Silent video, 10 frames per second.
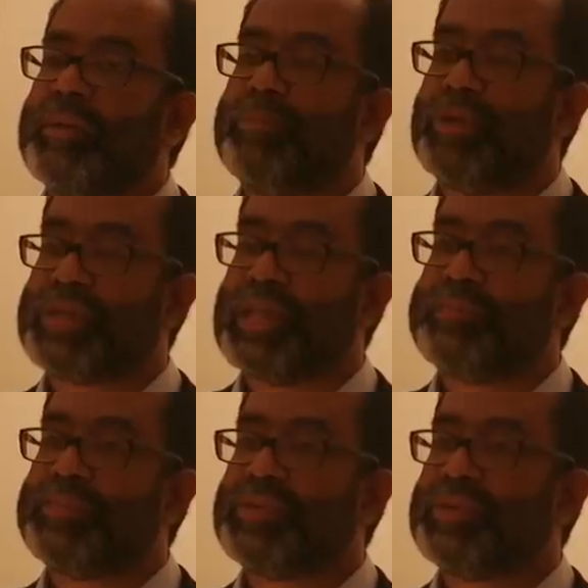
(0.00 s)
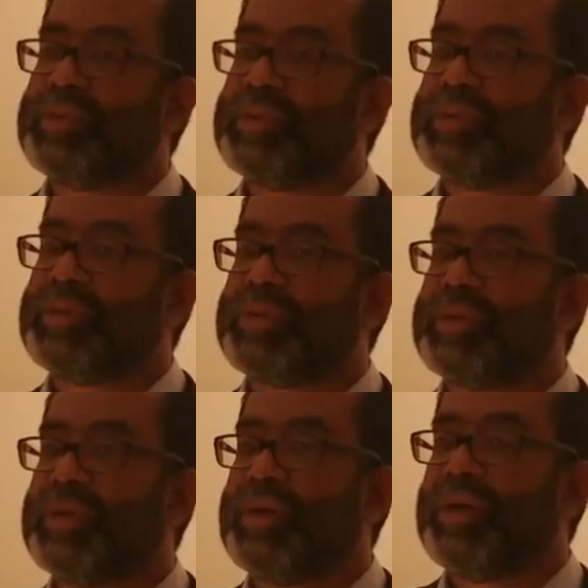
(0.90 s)
Muslims,
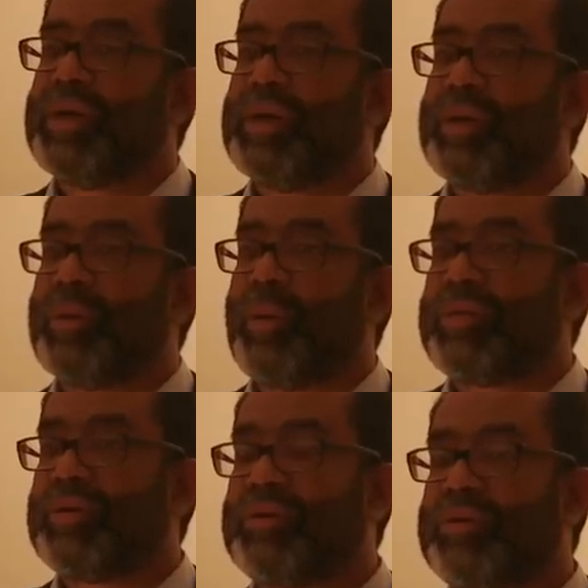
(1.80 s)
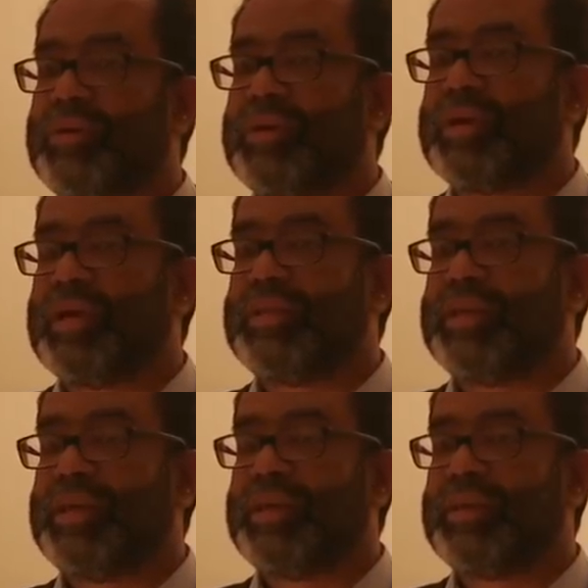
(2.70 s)
whether in
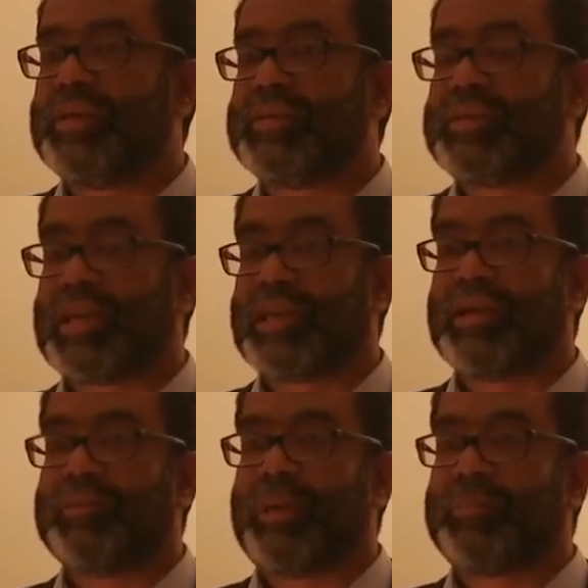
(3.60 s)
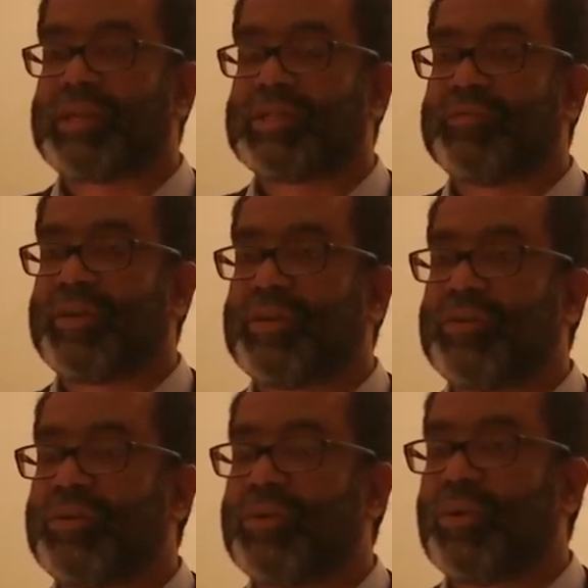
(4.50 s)
the secular public
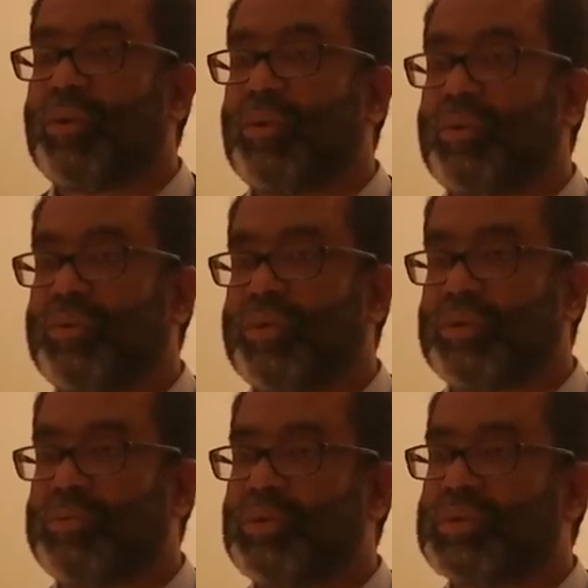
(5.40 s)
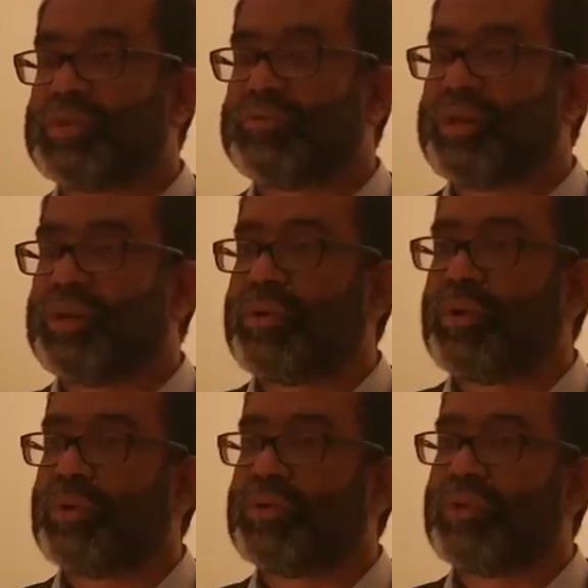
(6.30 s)
sphere or the community sphere
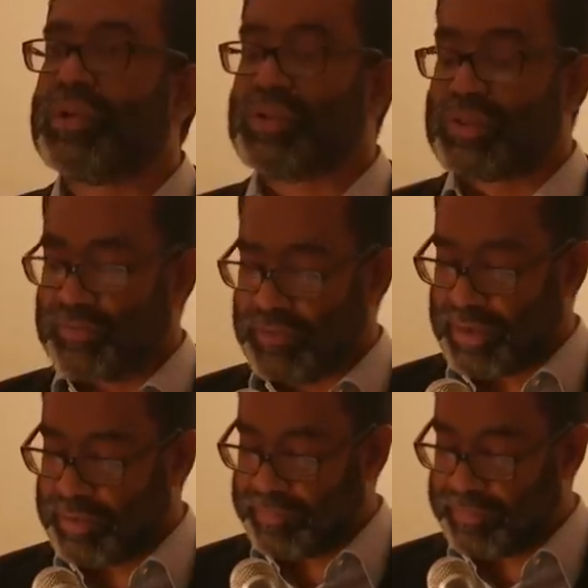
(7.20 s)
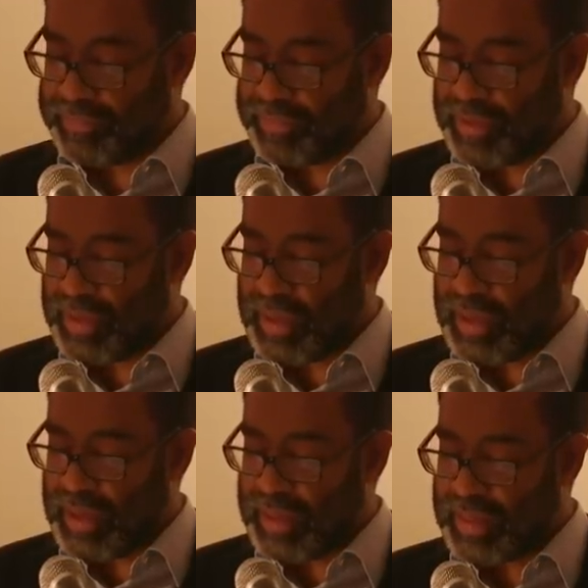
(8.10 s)
or the religious sphere,
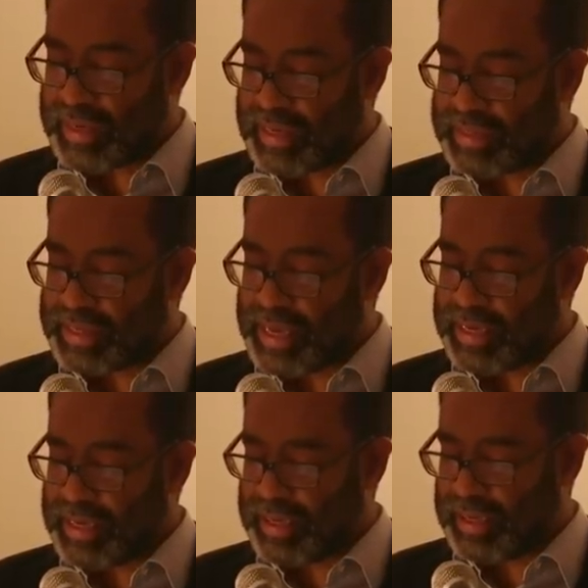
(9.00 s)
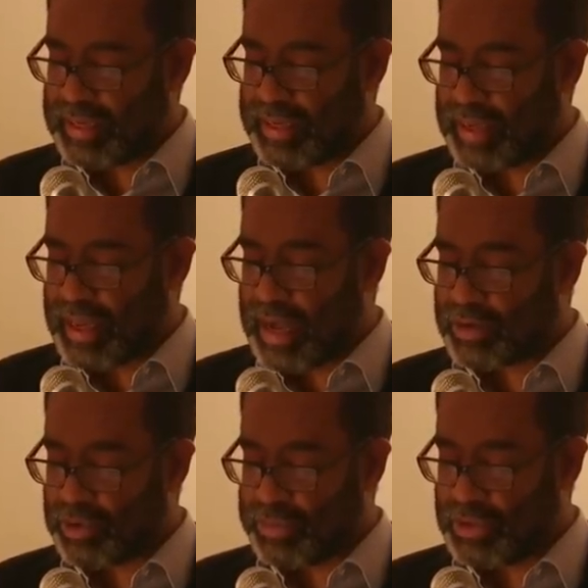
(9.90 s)
that can take
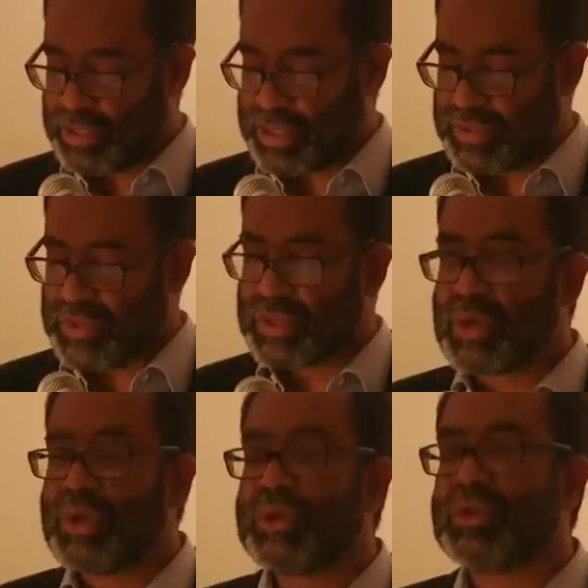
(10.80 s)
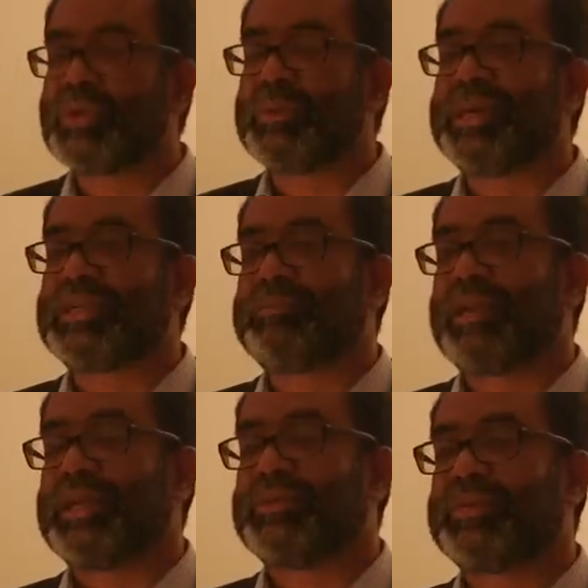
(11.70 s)
our communities to a better
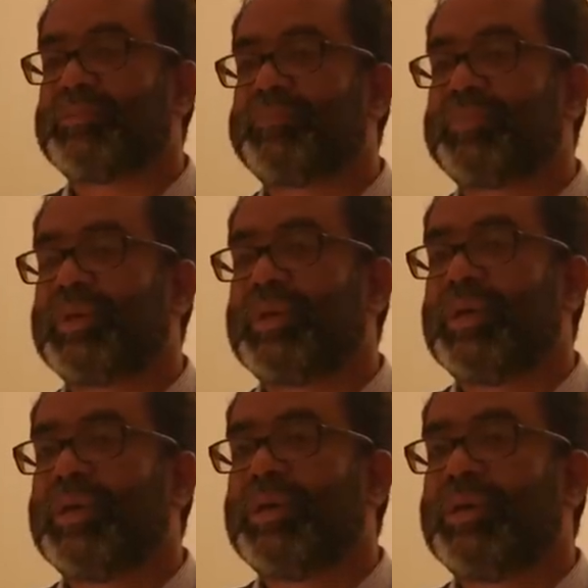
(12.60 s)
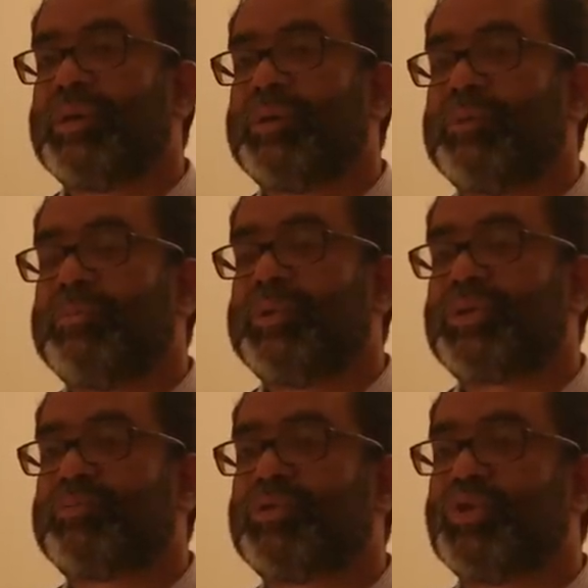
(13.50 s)
place.
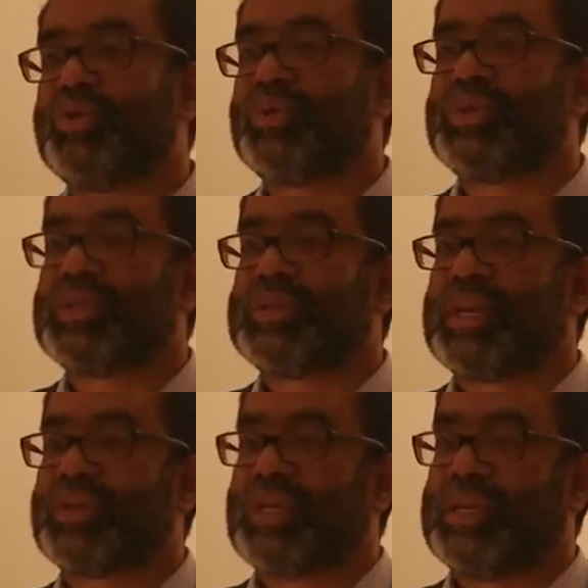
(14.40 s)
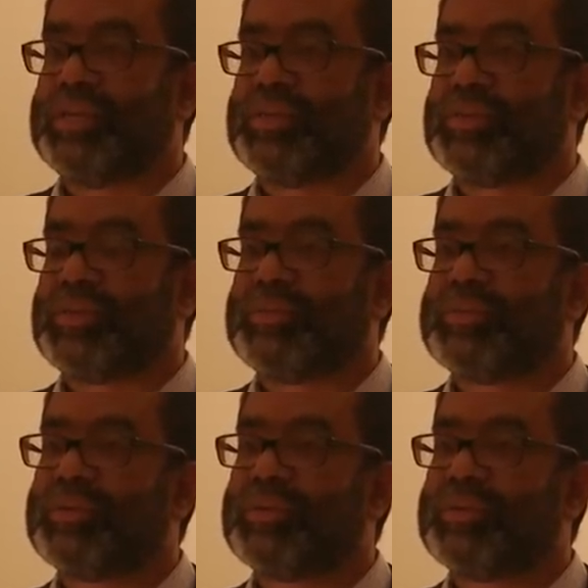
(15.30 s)
But to produce such leaders